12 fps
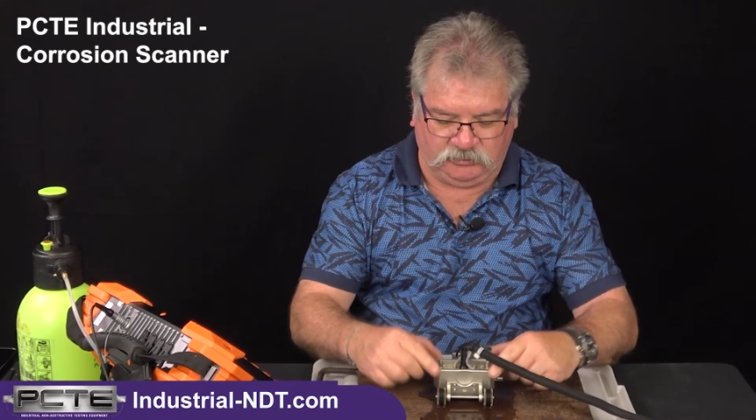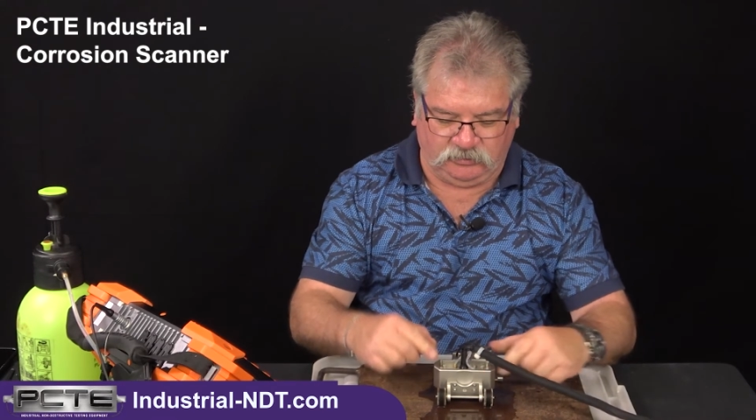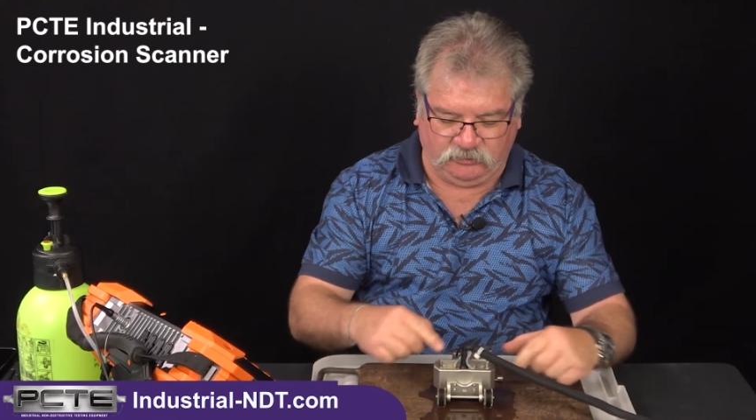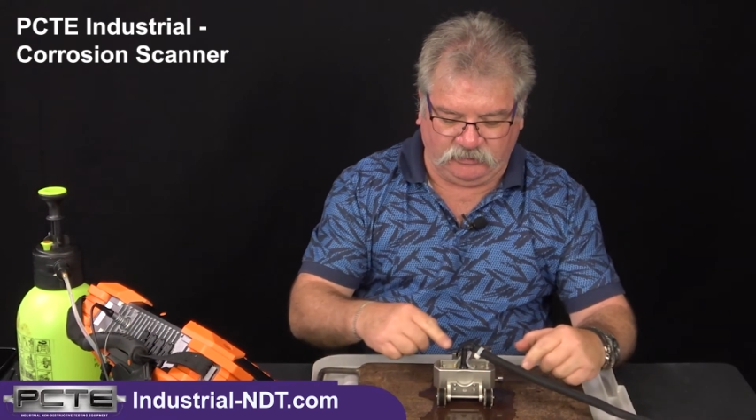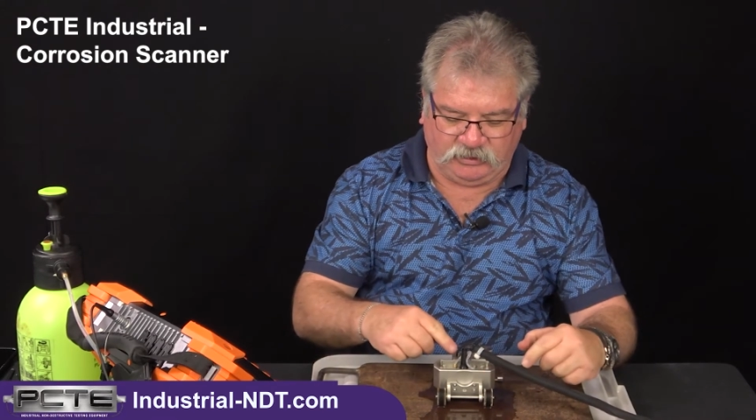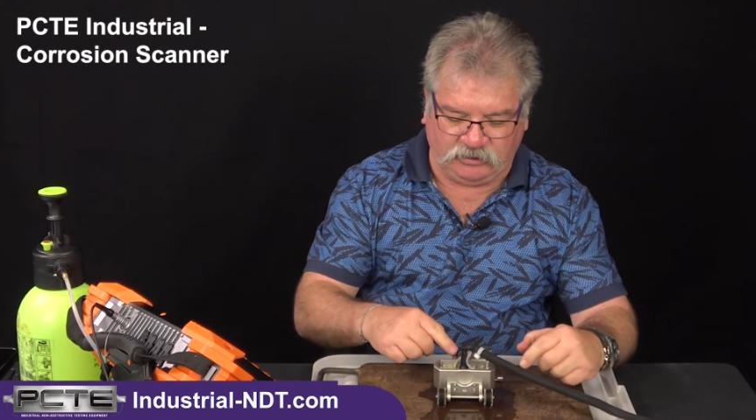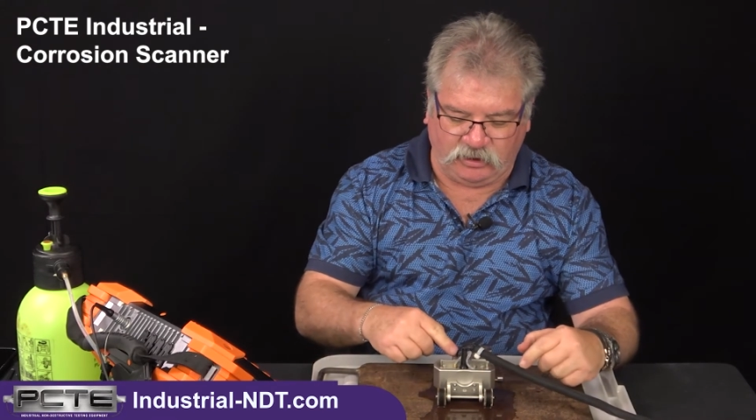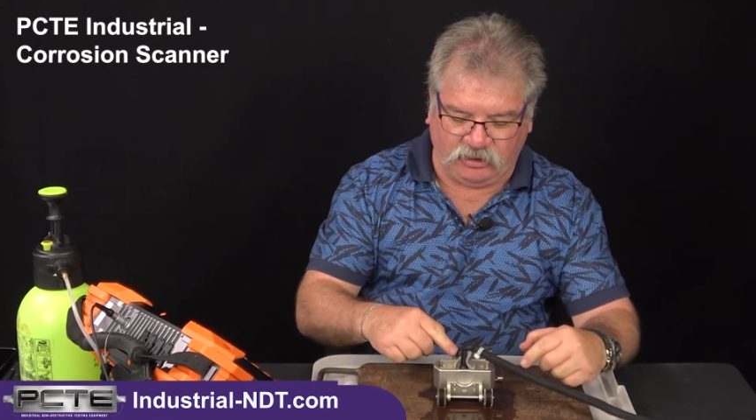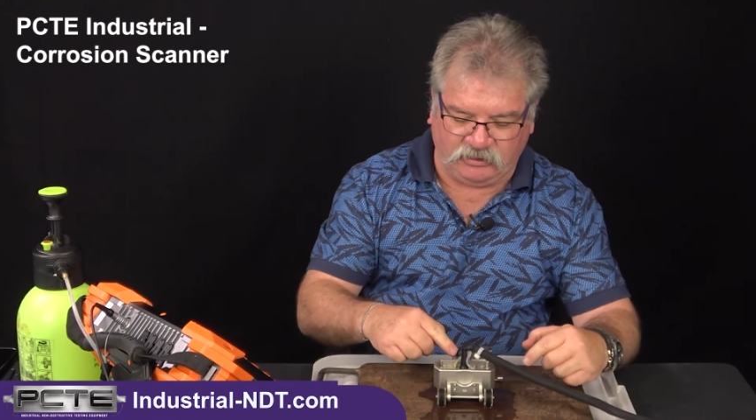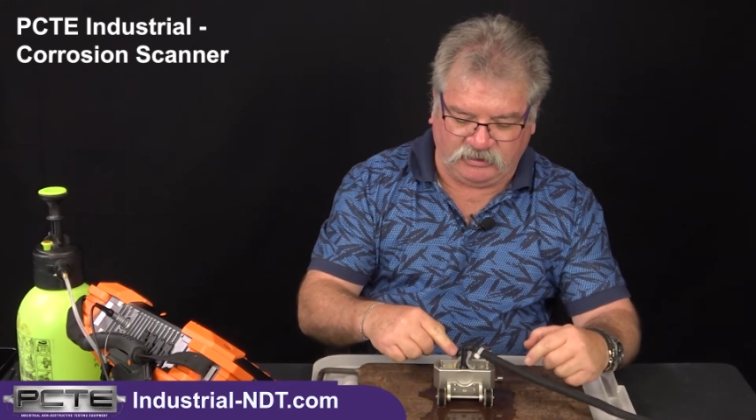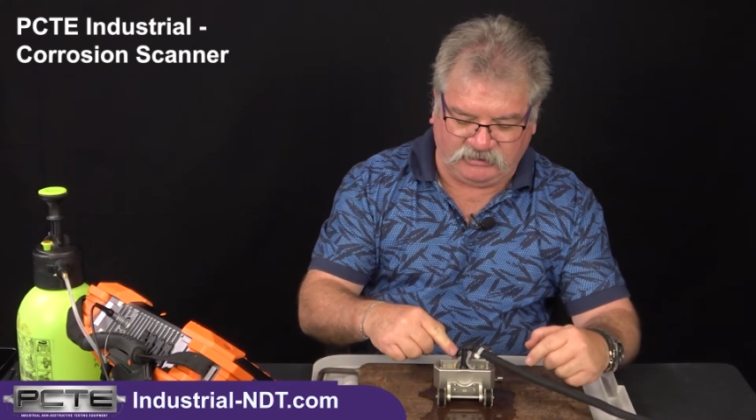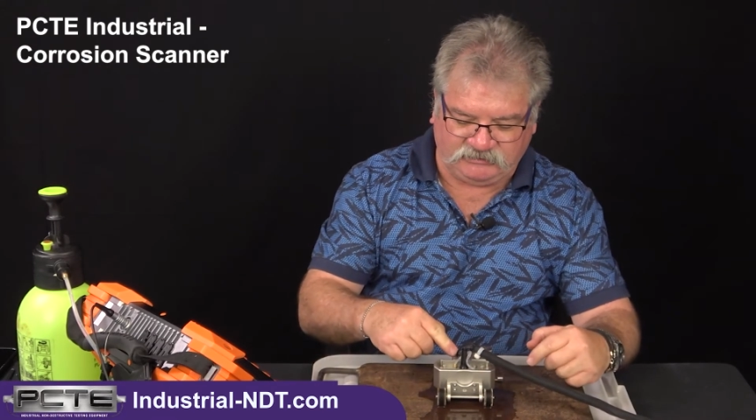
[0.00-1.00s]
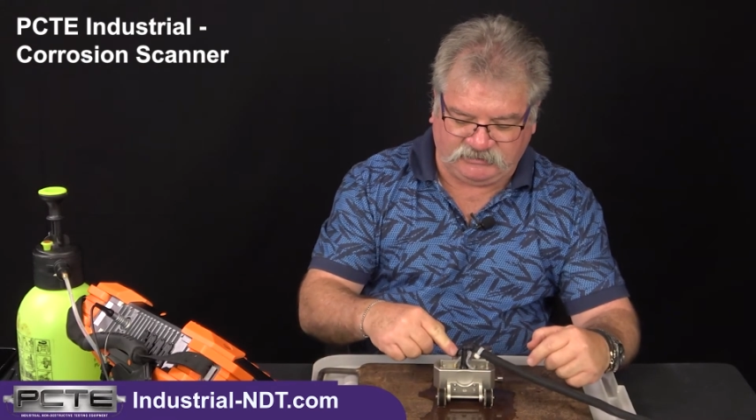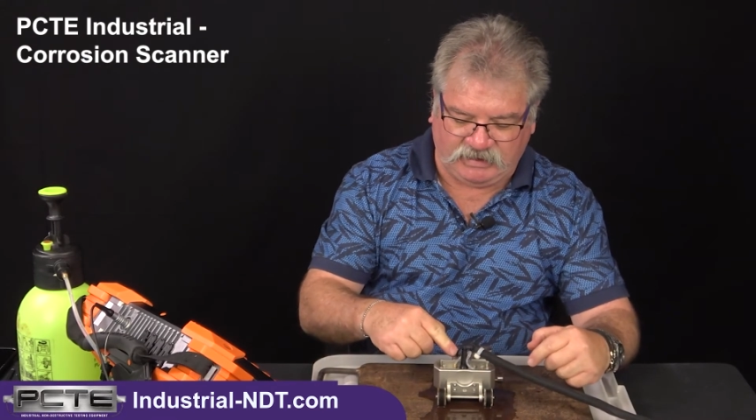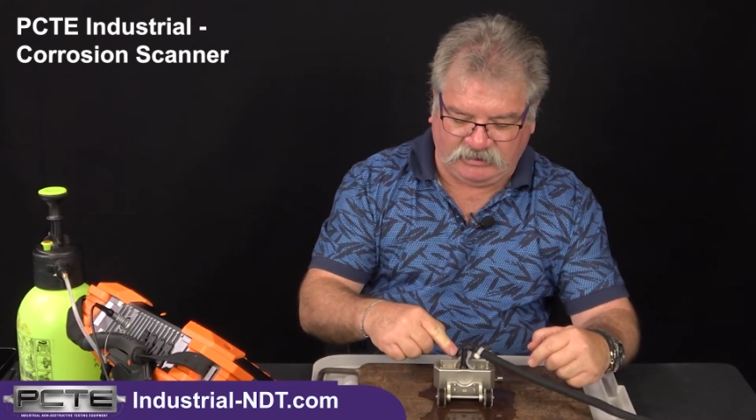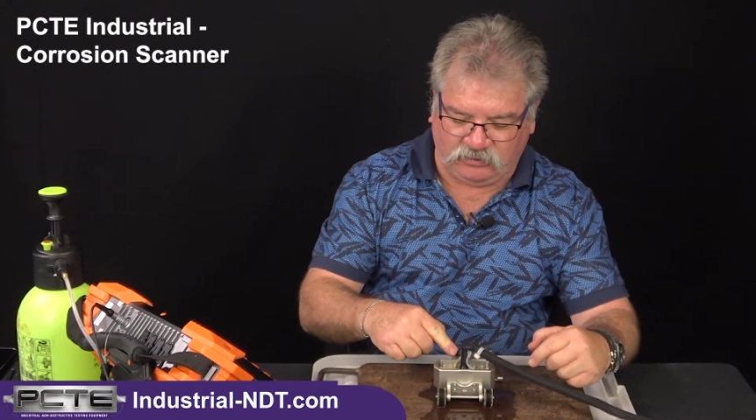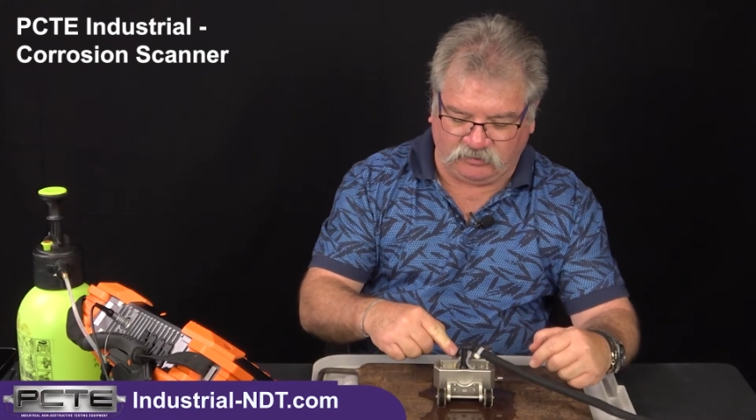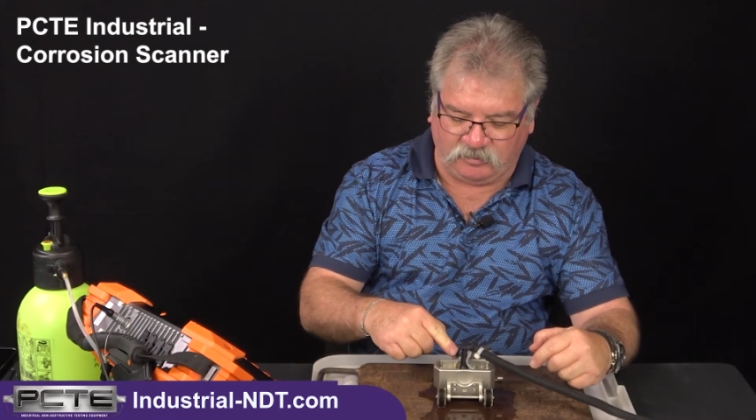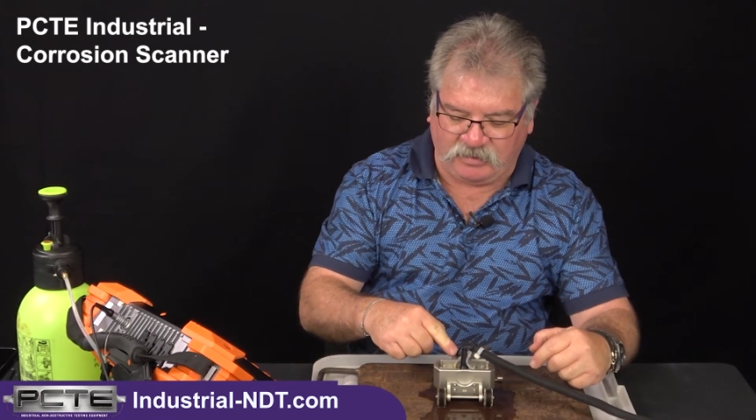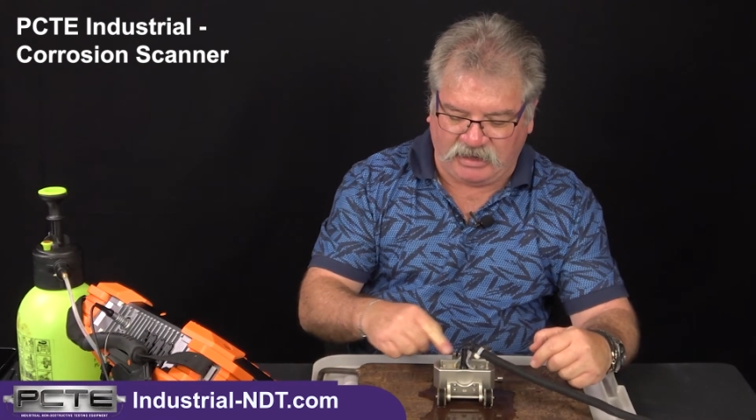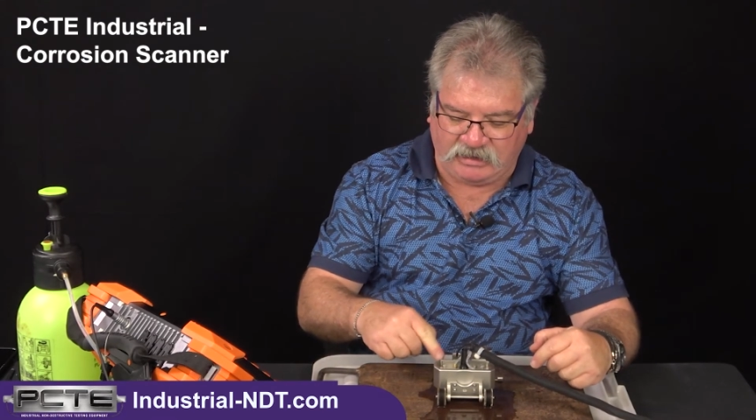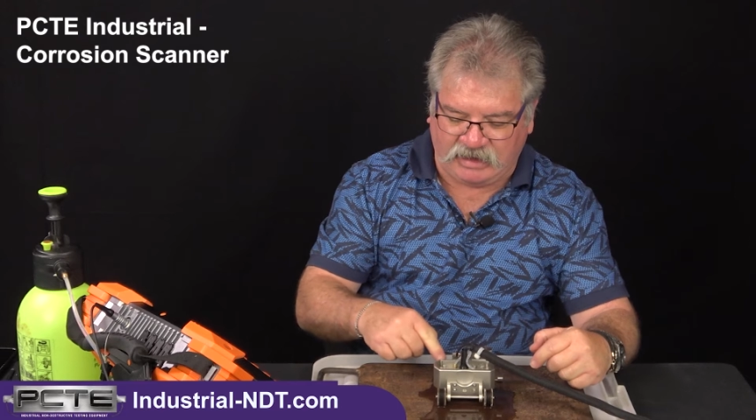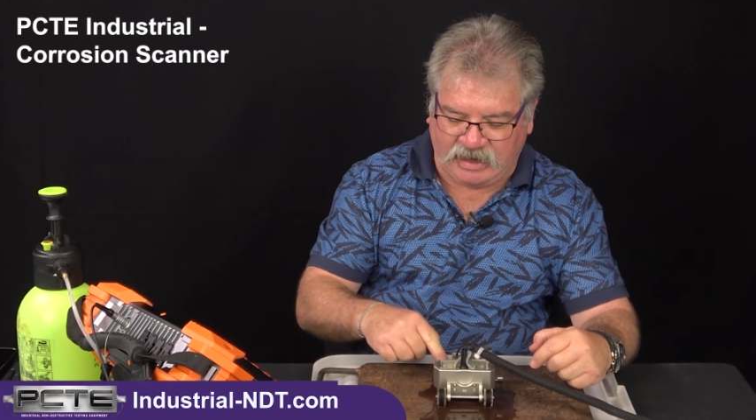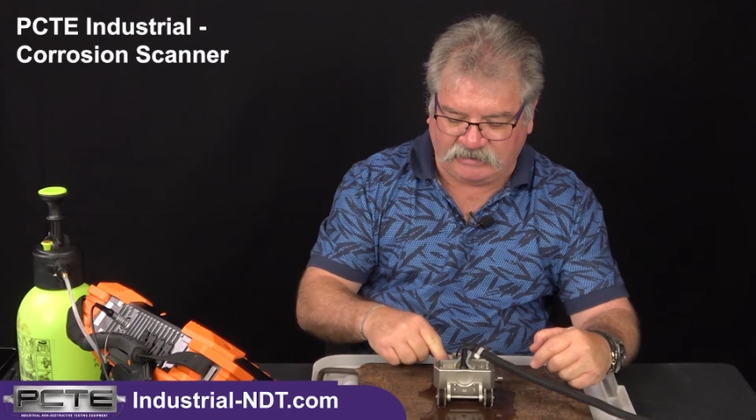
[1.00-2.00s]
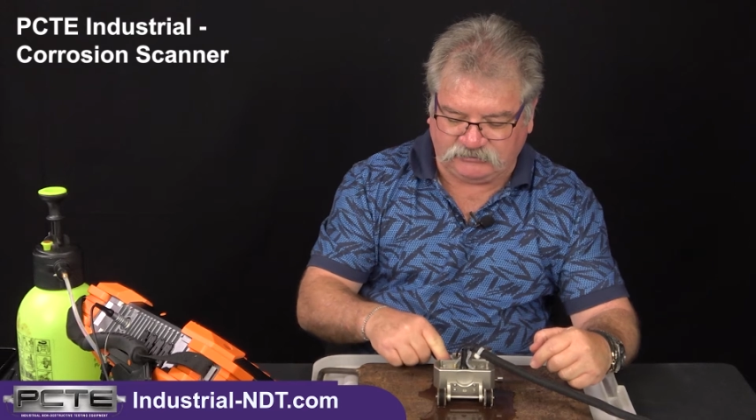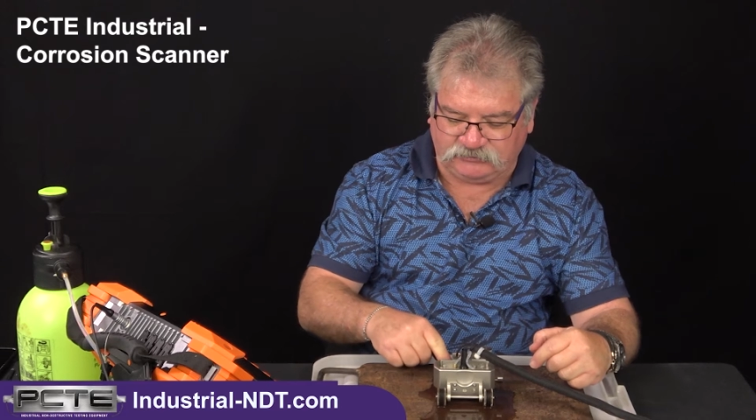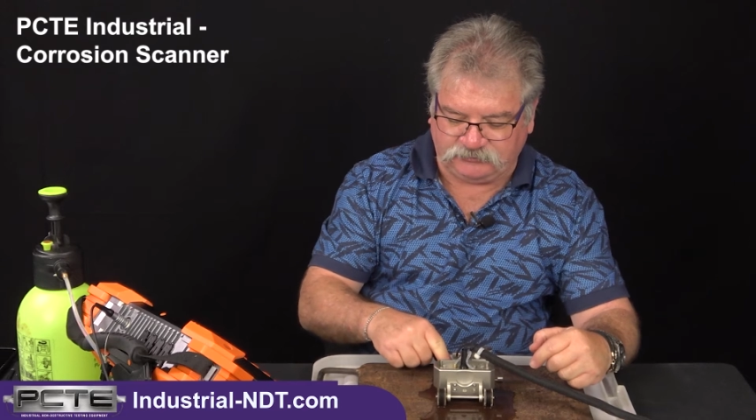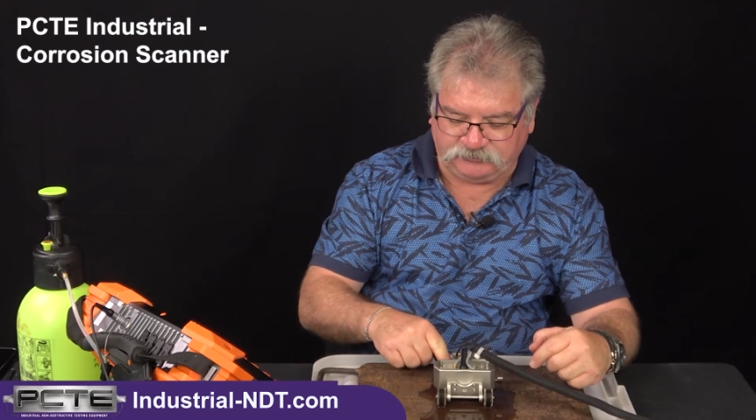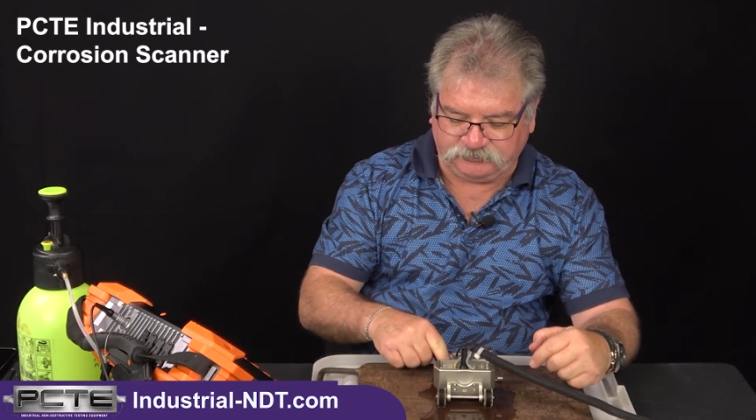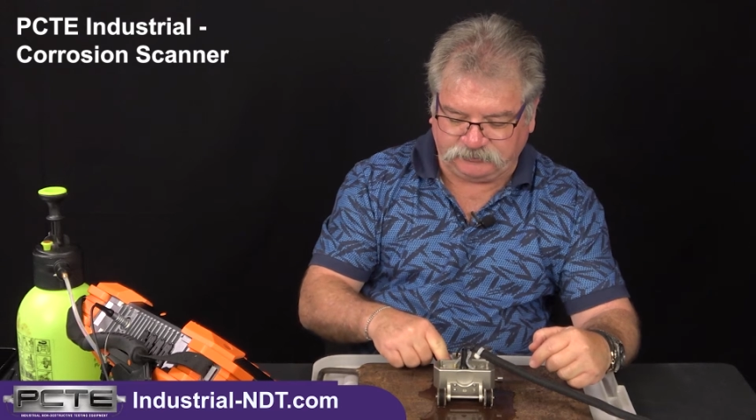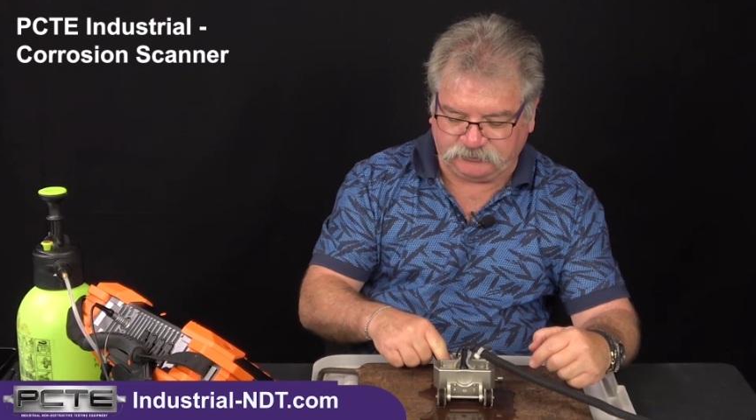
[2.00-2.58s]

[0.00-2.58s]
The encoder is set on the back axle